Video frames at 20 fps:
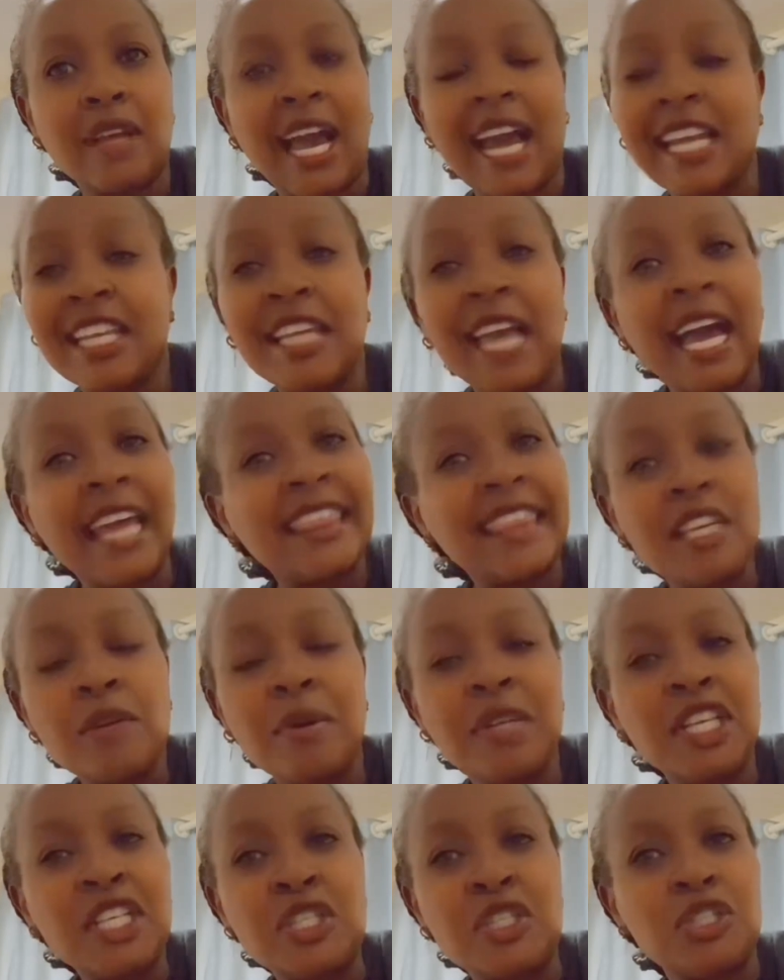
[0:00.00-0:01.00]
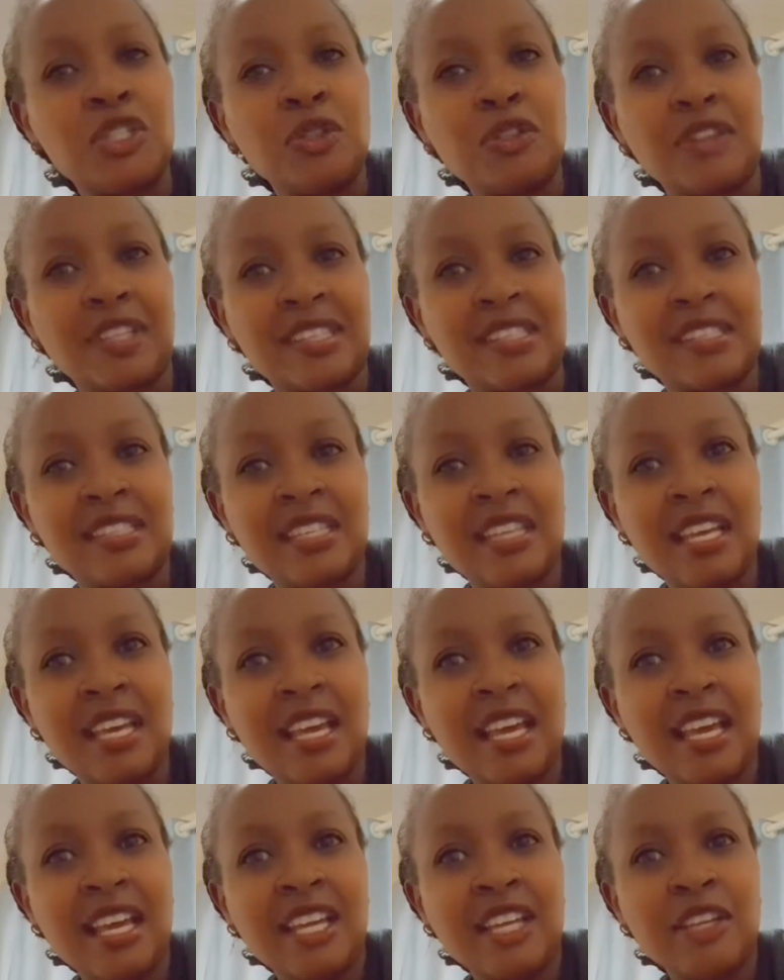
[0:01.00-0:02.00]
And I think we need to do this.
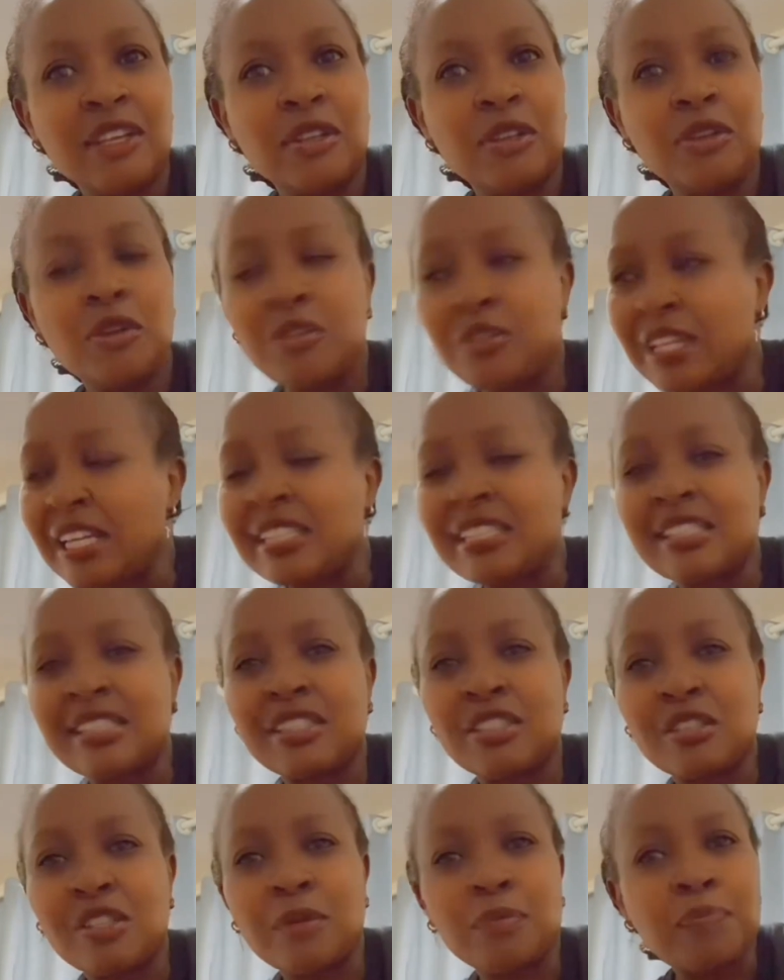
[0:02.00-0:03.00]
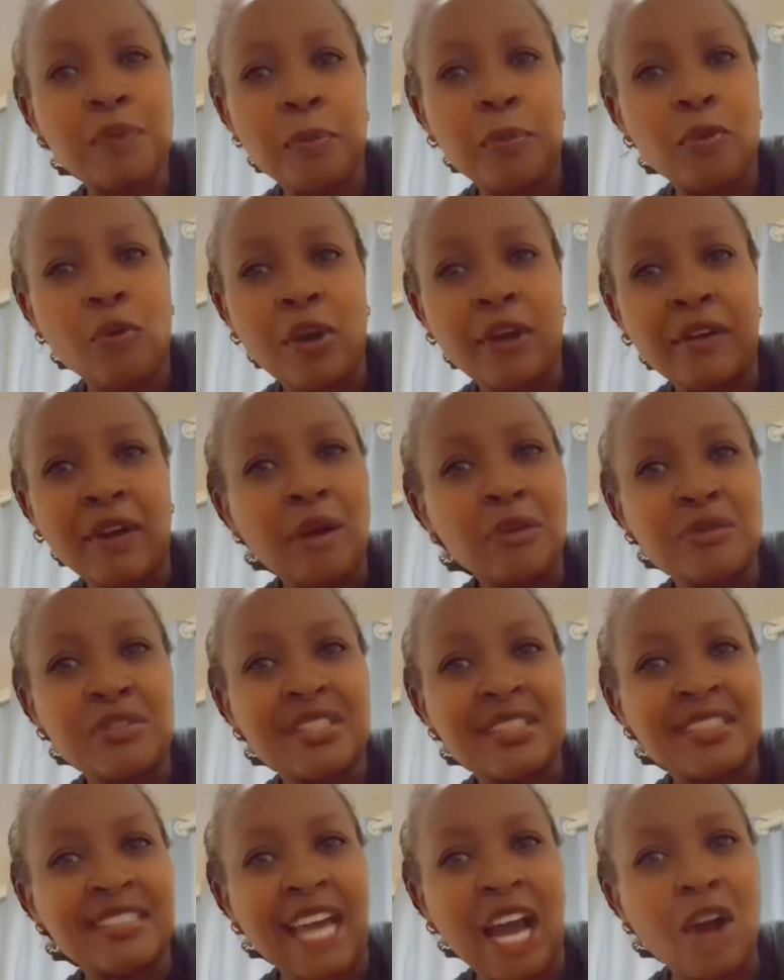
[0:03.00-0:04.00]
You just see people
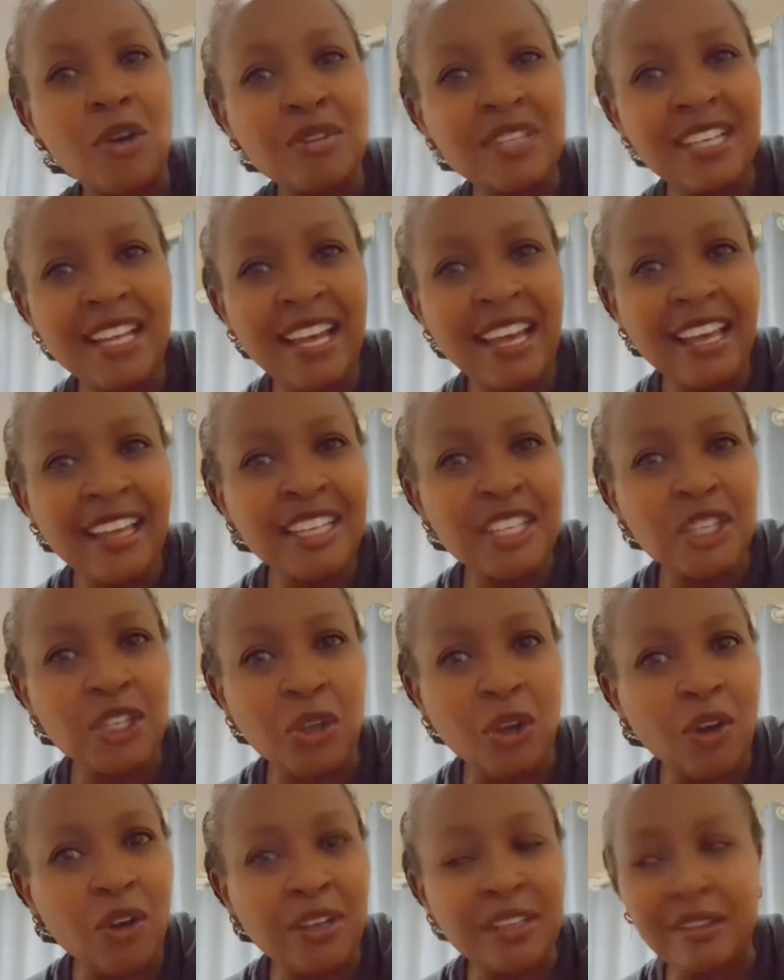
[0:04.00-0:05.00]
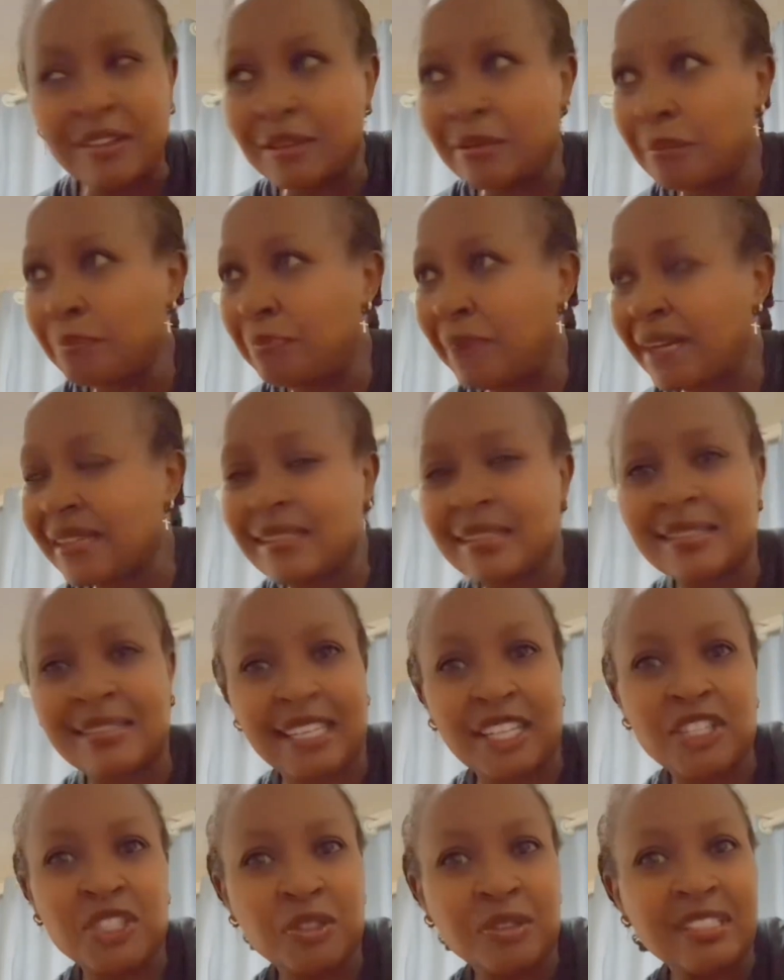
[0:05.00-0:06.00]
around town, you know, in the bus
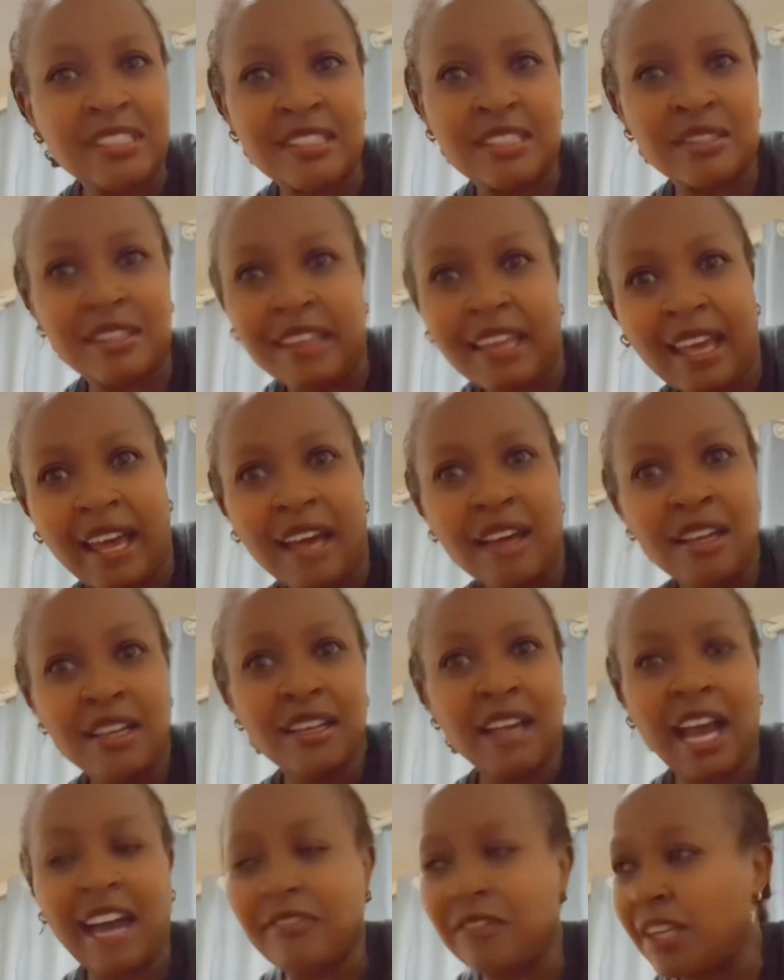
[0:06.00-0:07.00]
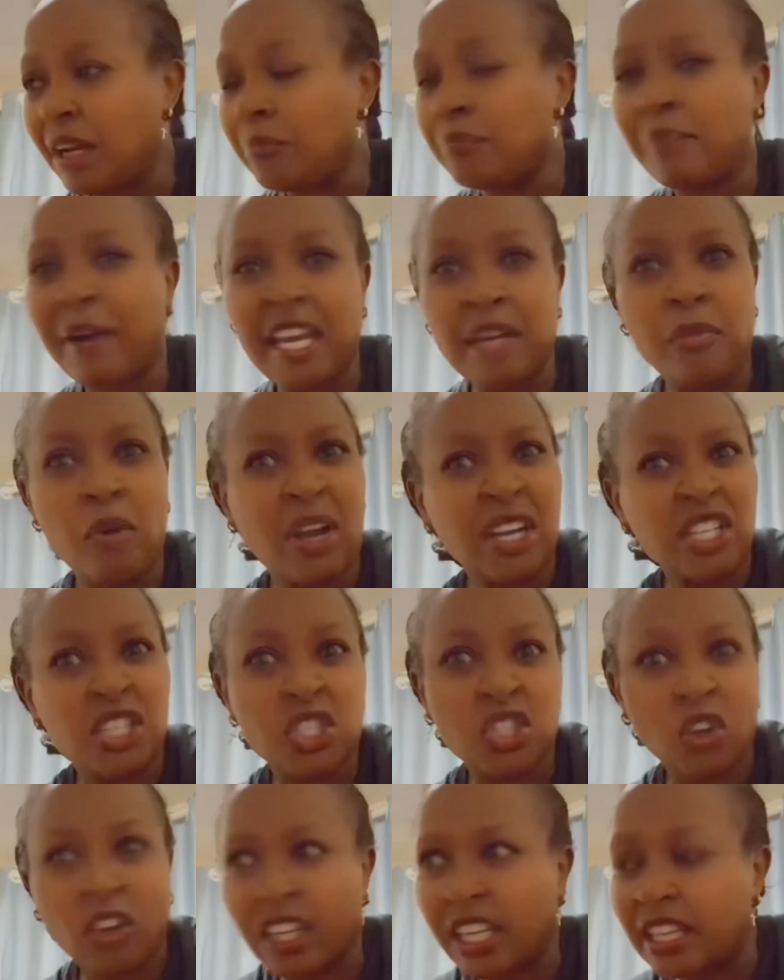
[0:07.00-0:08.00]
stations, there having a Bible
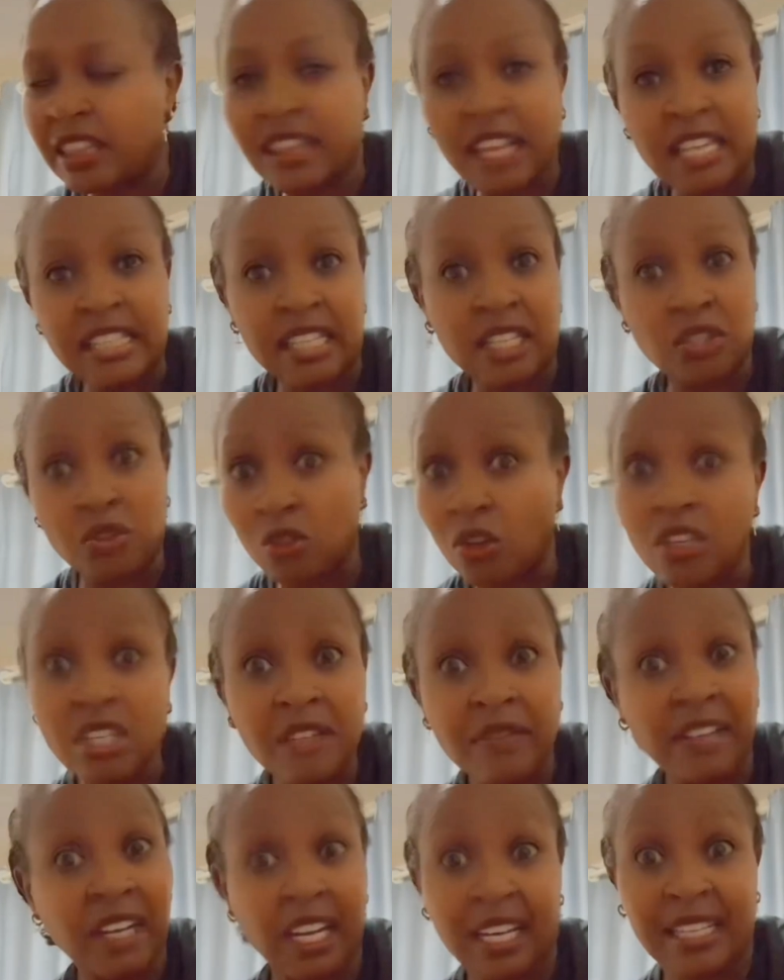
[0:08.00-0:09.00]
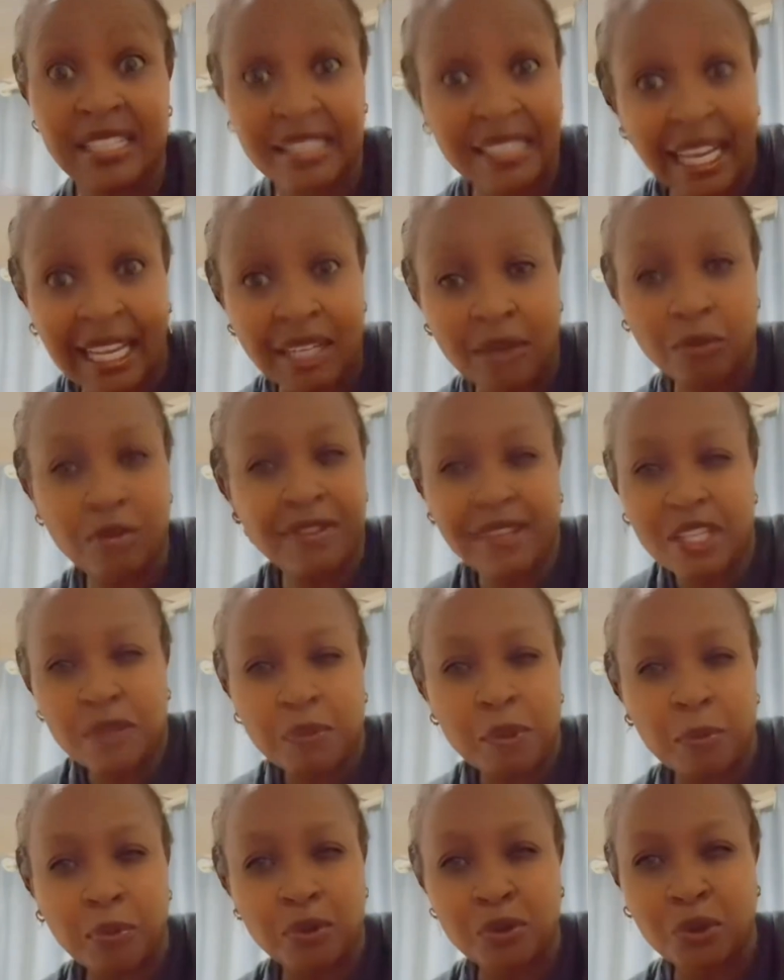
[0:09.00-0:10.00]
and talking things that you don't even understand what these
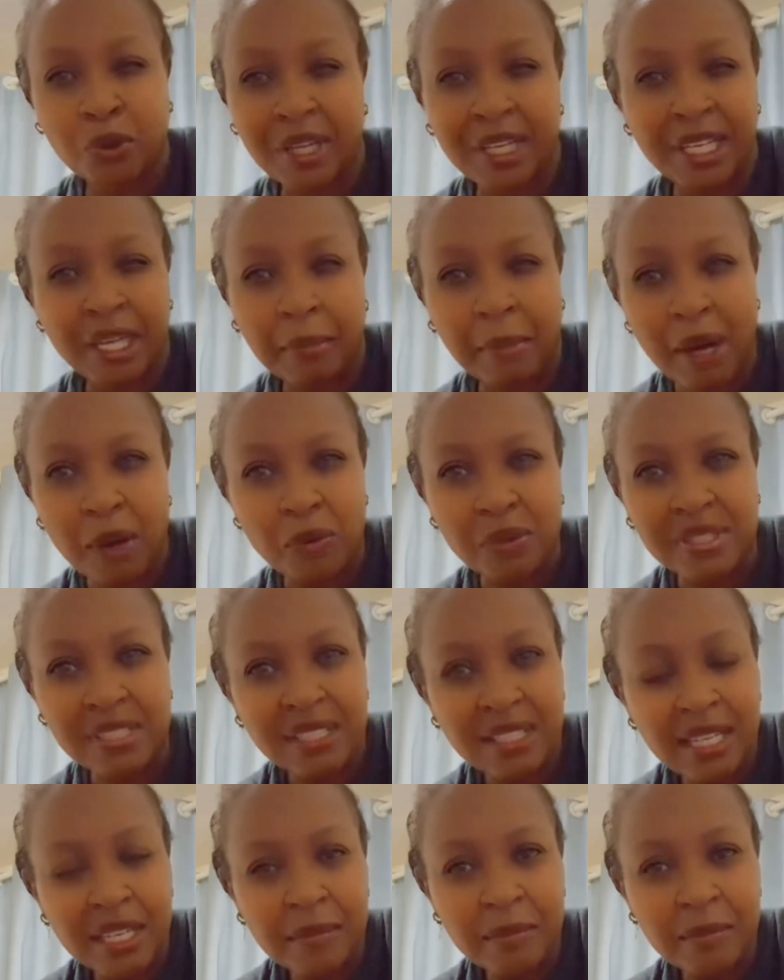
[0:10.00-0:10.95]
people talking about.